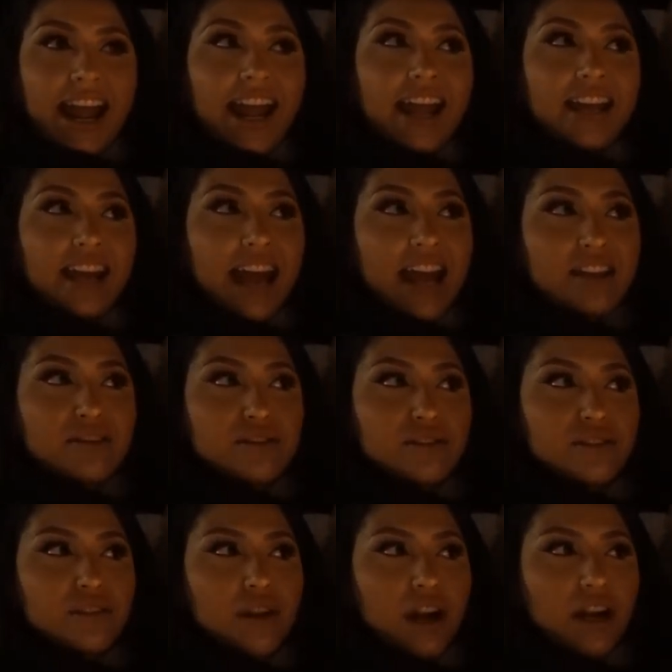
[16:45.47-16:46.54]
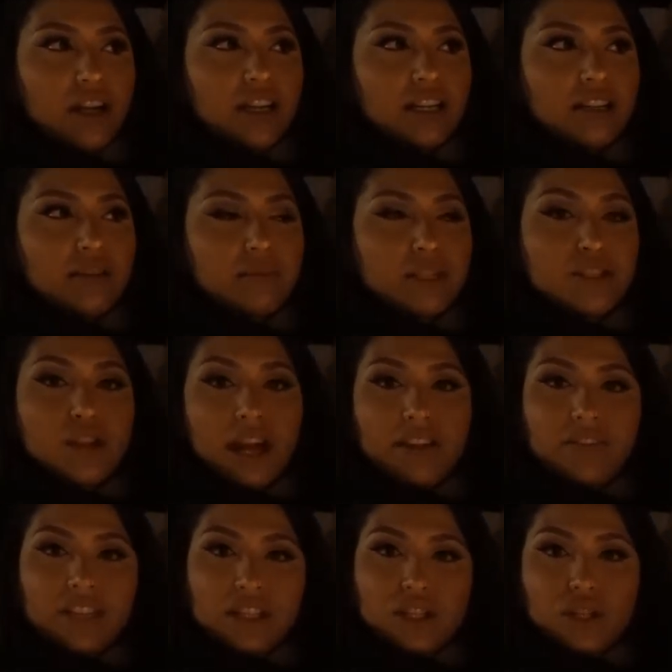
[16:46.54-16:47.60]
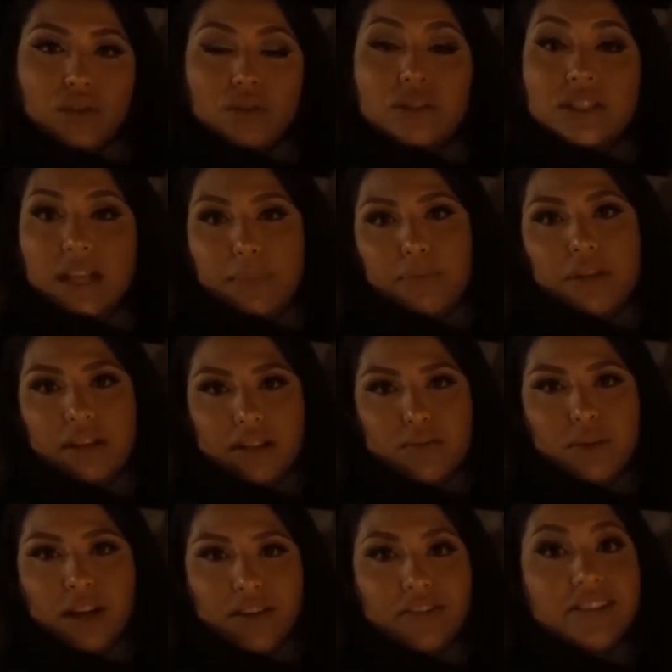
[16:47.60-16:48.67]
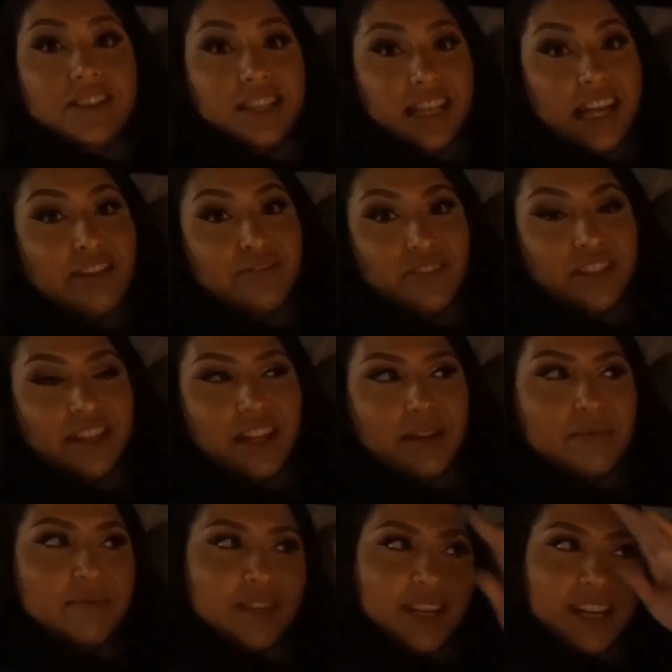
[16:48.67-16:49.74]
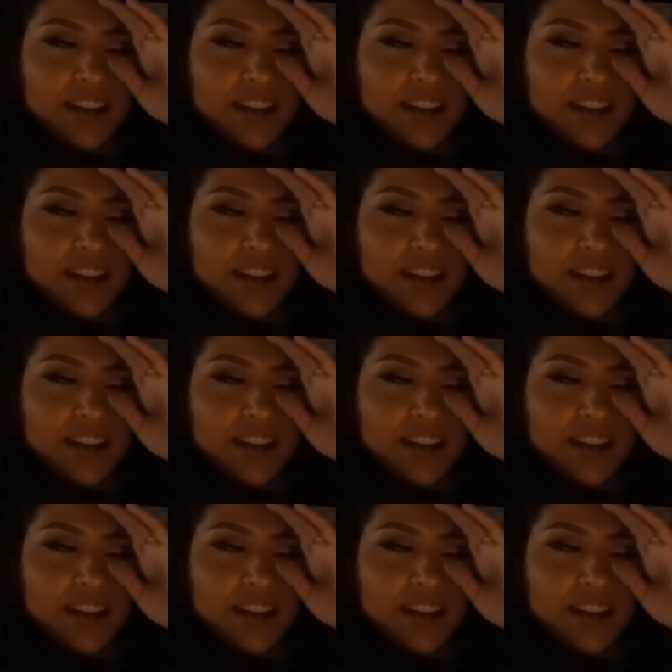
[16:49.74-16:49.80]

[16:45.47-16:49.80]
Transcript: and Andrew are gonna be driving too. It's separate because we obviously can't fit them.